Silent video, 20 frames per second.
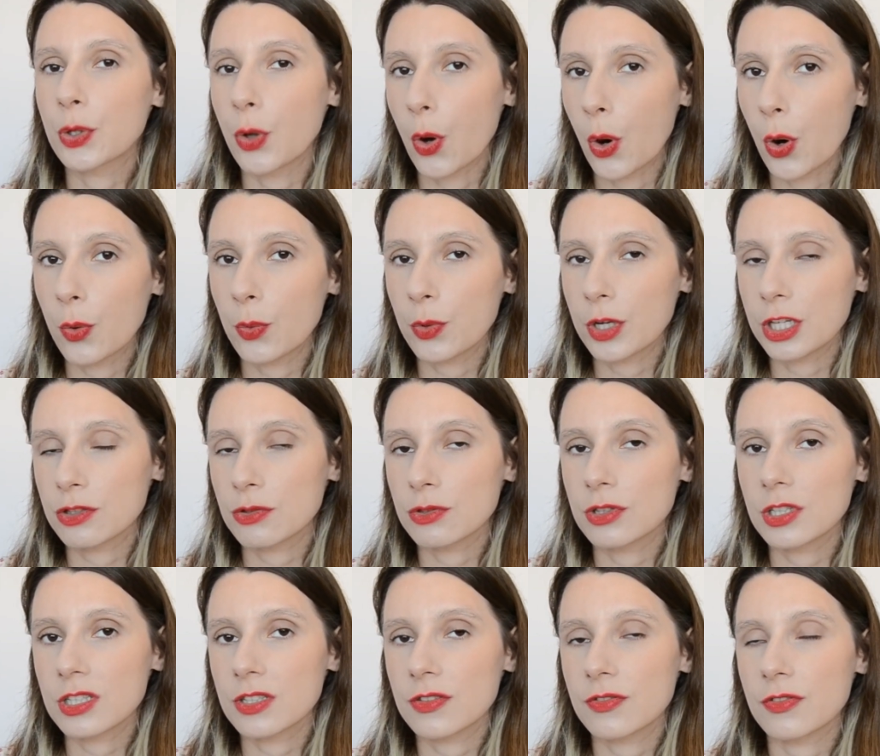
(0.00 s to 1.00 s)
go into
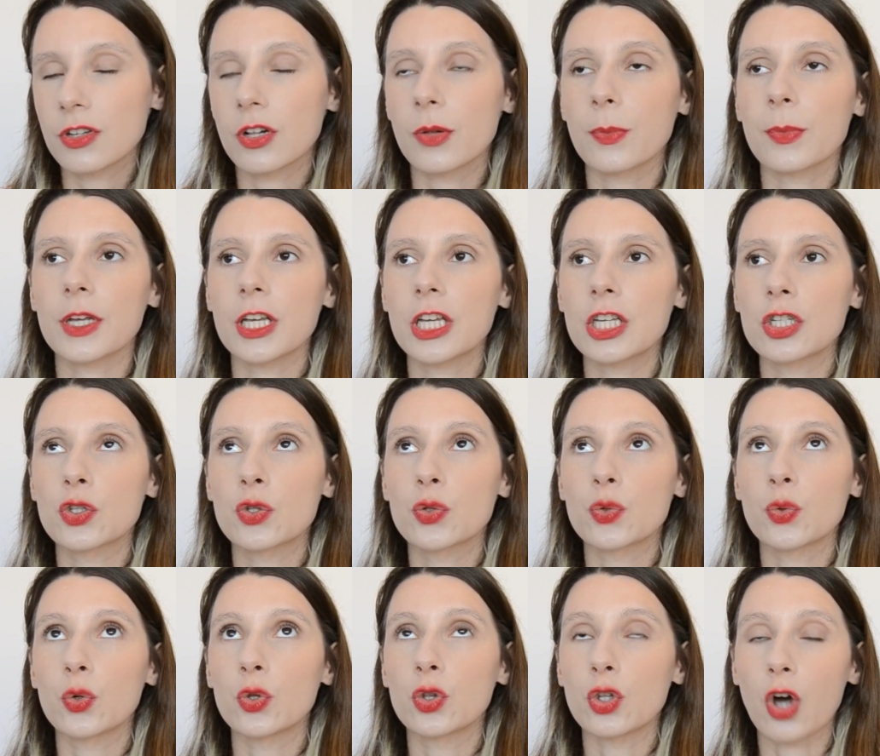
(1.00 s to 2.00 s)
this film is
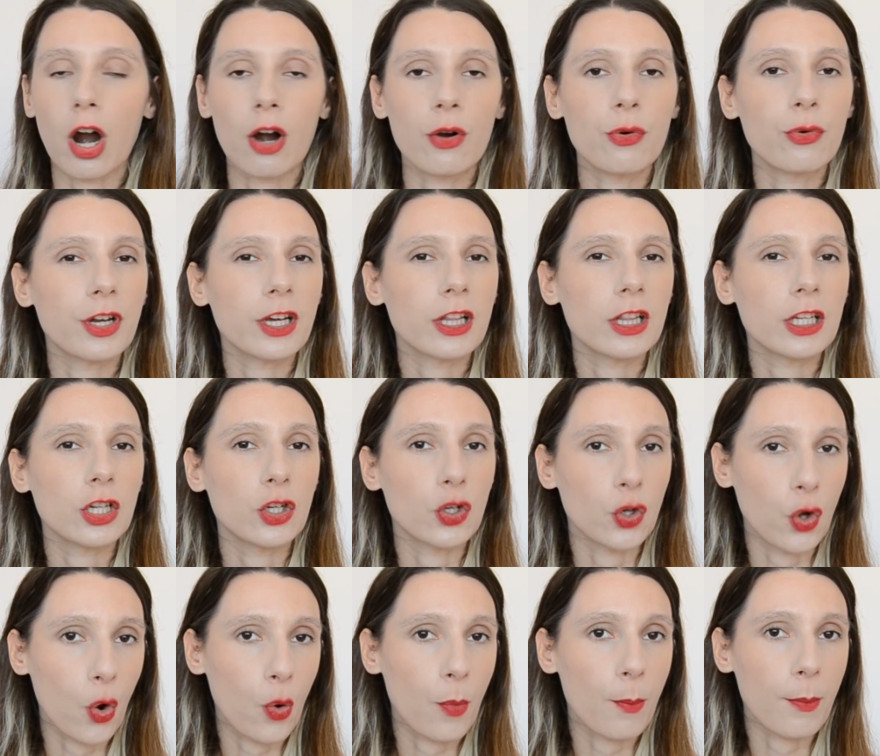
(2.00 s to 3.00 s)
to not really
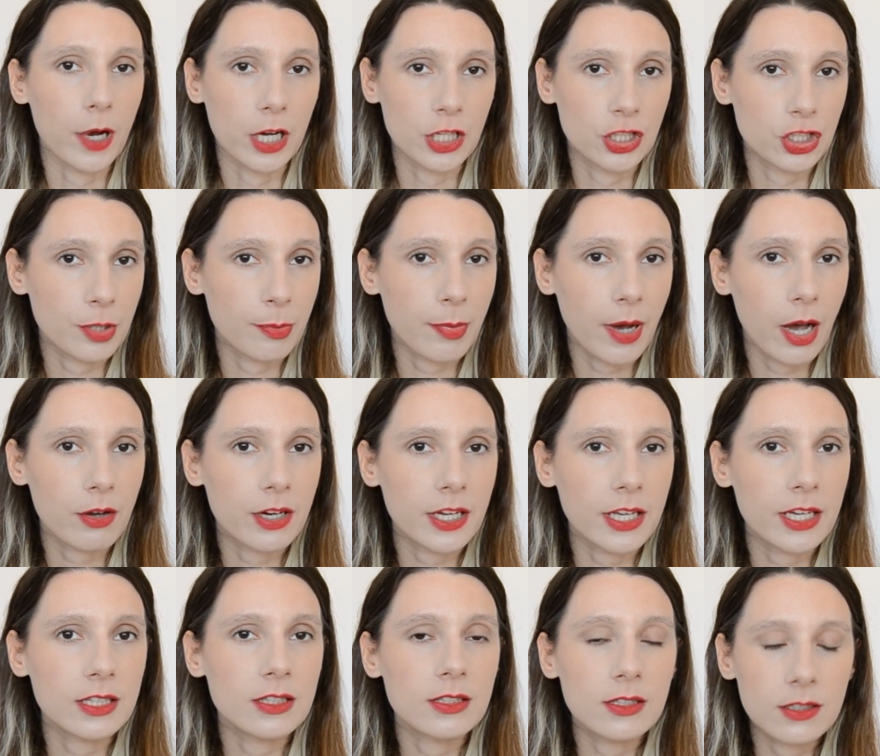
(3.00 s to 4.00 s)
know much about
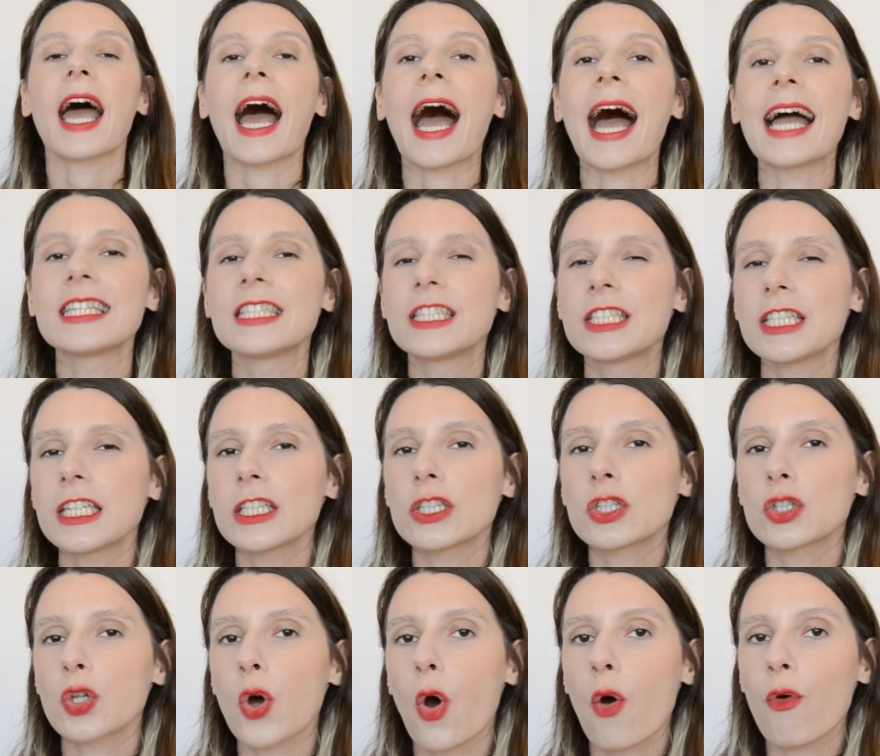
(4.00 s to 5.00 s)
it. I did
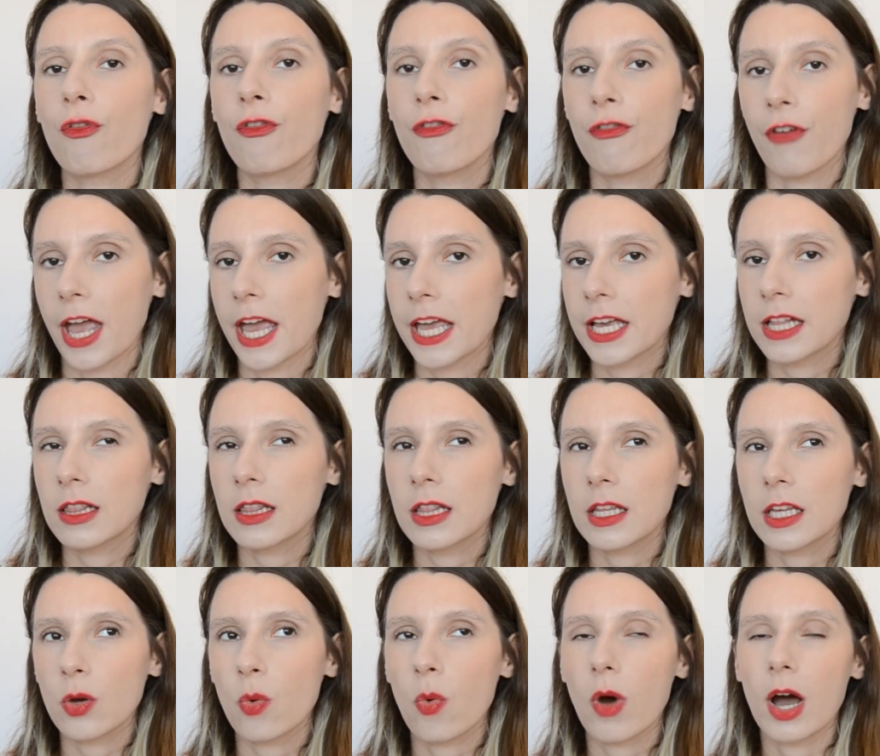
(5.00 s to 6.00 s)
know
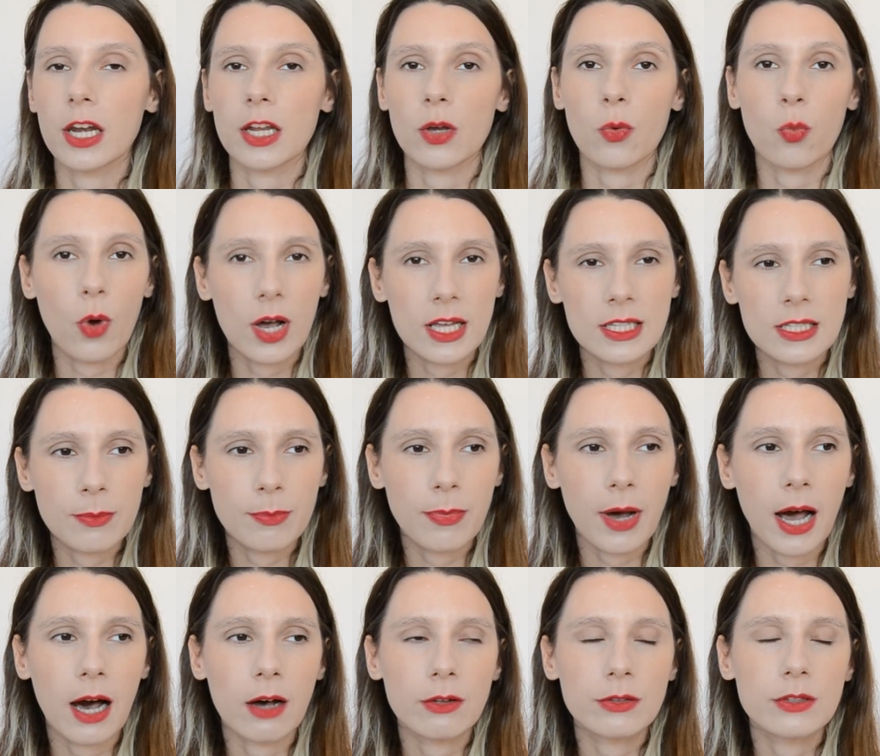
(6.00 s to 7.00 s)
vaguely what it was
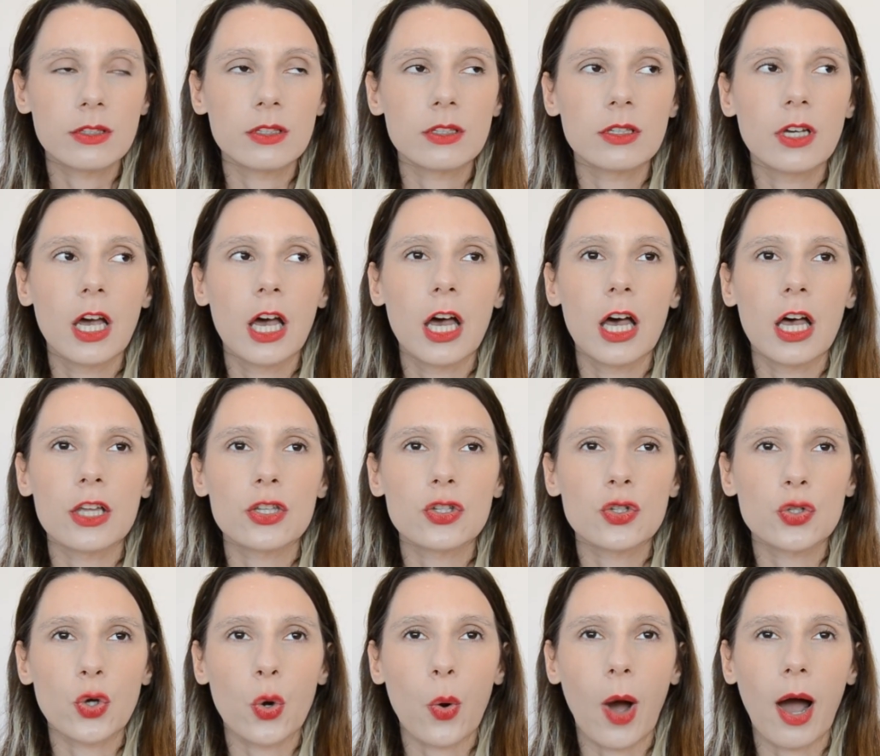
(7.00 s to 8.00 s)
about,
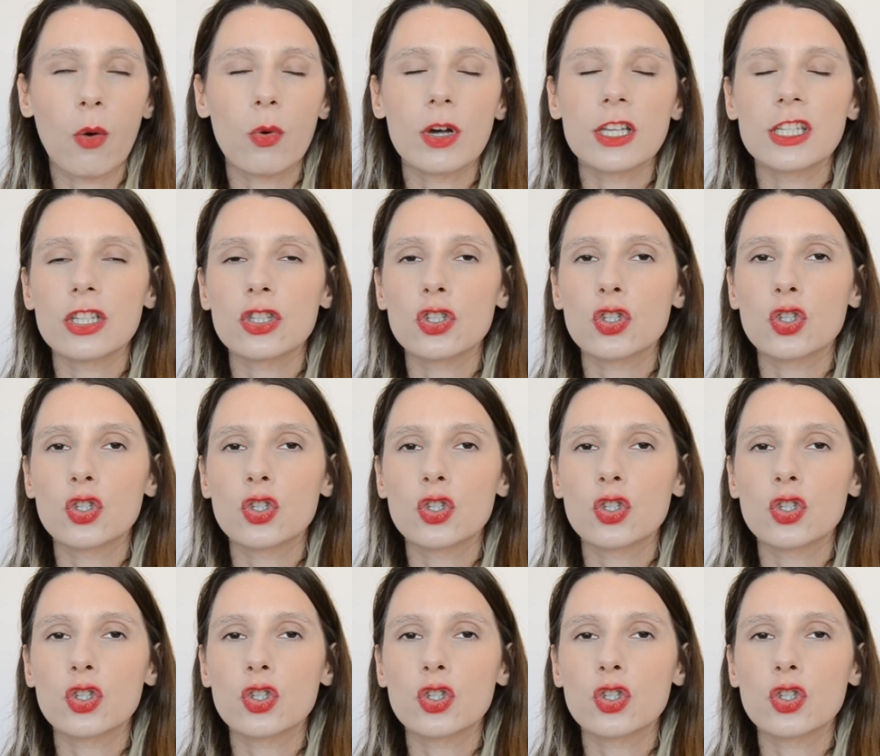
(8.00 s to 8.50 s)
so I wasn't